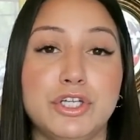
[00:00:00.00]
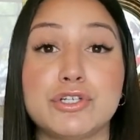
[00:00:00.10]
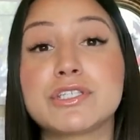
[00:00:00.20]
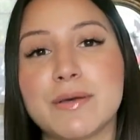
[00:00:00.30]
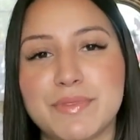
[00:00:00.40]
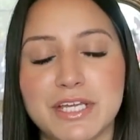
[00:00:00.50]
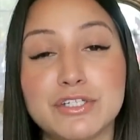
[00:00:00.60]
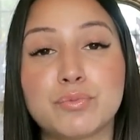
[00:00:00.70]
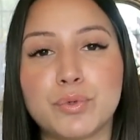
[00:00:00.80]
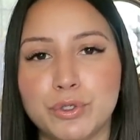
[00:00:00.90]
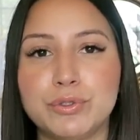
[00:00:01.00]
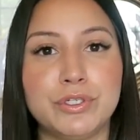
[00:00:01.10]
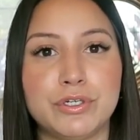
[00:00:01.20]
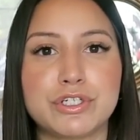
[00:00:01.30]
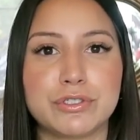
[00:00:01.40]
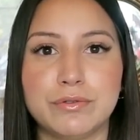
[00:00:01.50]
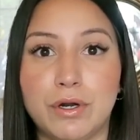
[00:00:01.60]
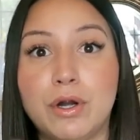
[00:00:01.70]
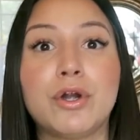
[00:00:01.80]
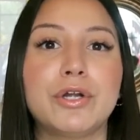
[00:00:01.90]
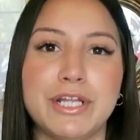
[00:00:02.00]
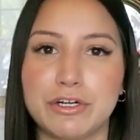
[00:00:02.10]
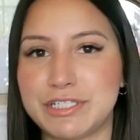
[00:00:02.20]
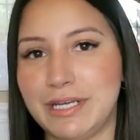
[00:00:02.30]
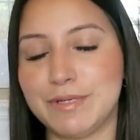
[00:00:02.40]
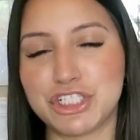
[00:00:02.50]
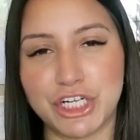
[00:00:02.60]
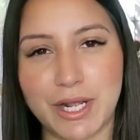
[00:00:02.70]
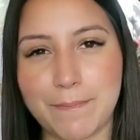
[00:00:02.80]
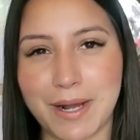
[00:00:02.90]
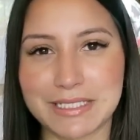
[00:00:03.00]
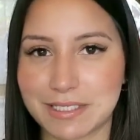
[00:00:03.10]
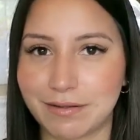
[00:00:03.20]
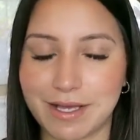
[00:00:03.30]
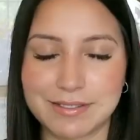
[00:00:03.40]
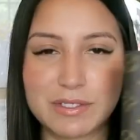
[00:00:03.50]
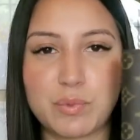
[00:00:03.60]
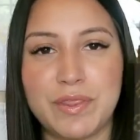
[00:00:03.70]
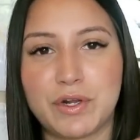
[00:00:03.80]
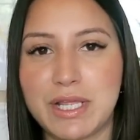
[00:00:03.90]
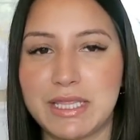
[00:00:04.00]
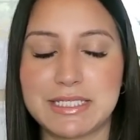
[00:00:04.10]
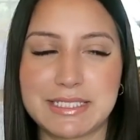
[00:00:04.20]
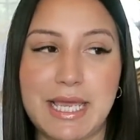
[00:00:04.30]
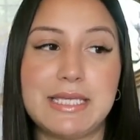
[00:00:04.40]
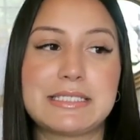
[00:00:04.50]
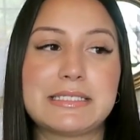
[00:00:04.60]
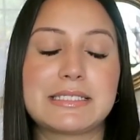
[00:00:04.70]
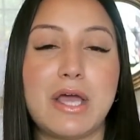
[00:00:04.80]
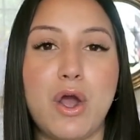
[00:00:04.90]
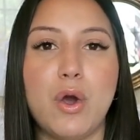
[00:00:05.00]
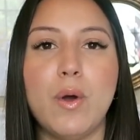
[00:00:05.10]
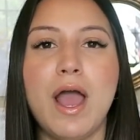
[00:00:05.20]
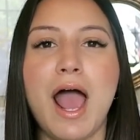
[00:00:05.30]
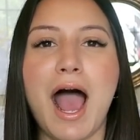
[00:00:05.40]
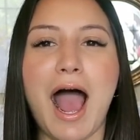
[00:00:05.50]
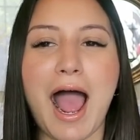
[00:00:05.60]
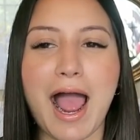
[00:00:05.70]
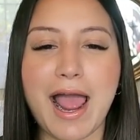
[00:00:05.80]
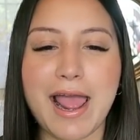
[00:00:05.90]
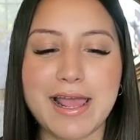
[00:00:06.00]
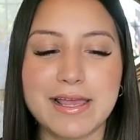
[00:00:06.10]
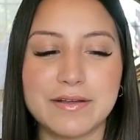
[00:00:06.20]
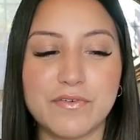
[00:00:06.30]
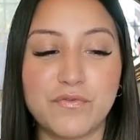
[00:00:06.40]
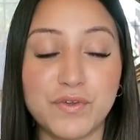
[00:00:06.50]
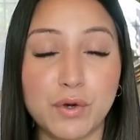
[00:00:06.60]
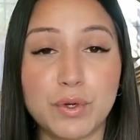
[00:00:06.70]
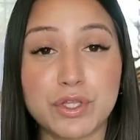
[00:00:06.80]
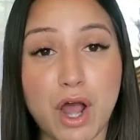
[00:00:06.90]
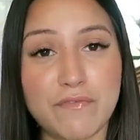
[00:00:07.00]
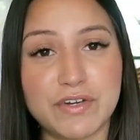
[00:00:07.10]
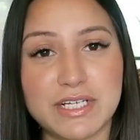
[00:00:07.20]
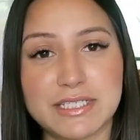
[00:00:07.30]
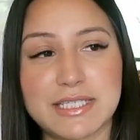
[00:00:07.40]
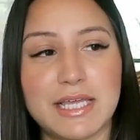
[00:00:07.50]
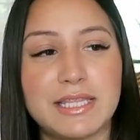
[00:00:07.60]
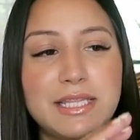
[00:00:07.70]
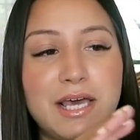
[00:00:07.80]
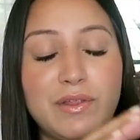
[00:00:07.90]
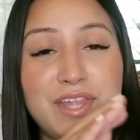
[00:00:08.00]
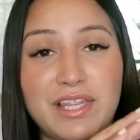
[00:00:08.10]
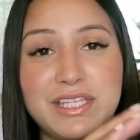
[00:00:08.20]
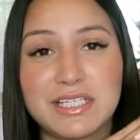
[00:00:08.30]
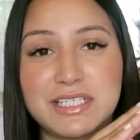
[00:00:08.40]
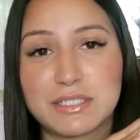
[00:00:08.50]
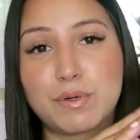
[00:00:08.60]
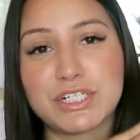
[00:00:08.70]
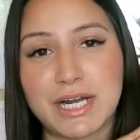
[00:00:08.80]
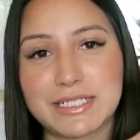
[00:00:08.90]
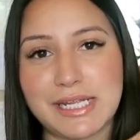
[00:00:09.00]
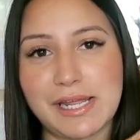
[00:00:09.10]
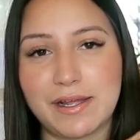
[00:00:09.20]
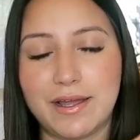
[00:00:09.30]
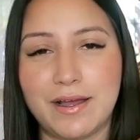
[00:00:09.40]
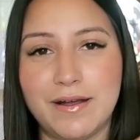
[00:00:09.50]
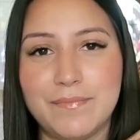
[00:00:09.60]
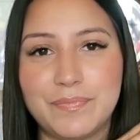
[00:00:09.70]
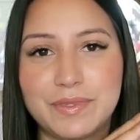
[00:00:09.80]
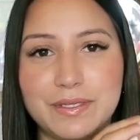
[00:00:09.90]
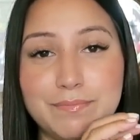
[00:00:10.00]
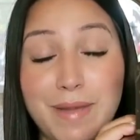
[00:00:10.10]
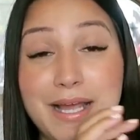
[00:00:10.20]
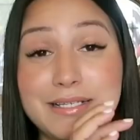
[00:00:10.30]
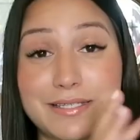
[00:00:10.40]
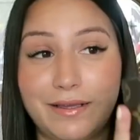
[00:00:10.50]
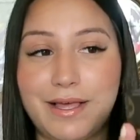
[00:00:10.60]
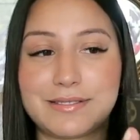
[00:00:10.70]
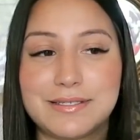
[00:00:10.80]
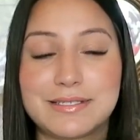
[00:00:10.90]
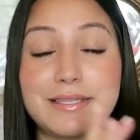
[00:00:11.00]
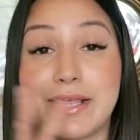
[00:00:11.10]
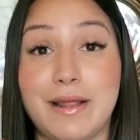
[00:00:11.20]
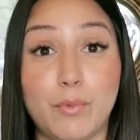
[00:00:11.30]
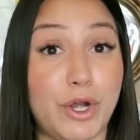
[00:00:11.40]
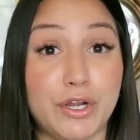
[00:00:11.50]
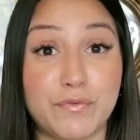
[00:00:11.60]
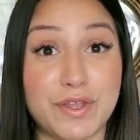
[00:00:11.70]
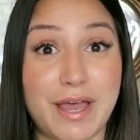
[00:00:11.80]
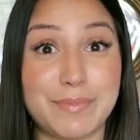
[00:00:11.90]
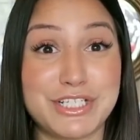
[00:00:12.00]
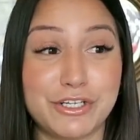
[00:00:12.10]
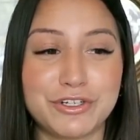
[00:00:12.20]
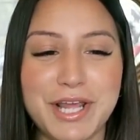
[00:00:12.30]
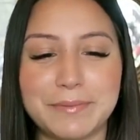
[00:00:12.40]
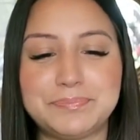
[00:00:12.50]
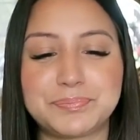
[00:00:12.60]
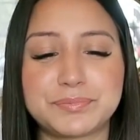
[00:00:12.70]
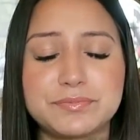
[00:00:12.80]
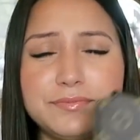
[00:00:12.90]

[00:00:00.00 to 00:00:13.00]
you know something you know, hurting or damaging my sunglasses when they're in this case. So I feel with confidence that, uh, that this is protecting um, my sunglasses that I'm wearing for that particular day.